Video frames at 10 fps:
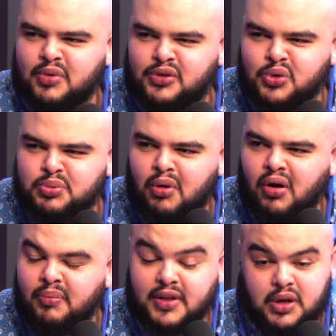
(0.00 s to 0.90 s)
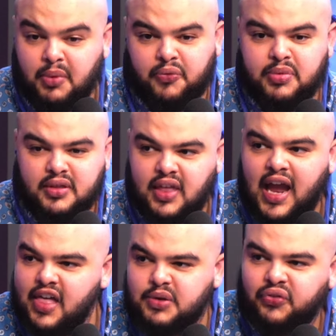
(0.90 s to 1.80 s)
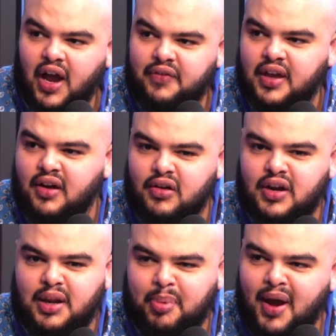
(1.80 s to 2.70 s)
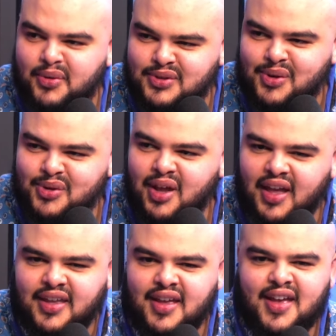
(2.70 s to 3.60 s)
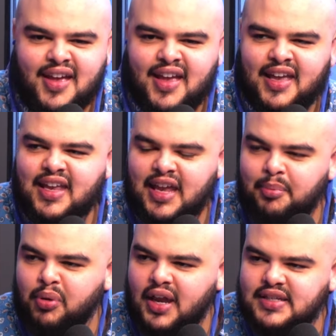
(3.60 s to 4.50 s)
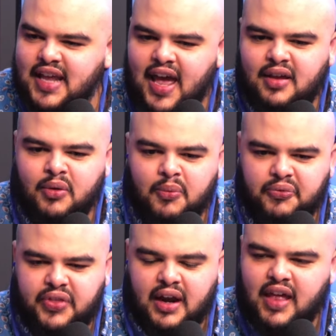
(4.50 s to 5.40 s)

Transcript: him he's too small. That's mm-hmm. coming from the, the guy that was 5'8", 180 pounds though. Like he, he brings that oomph that a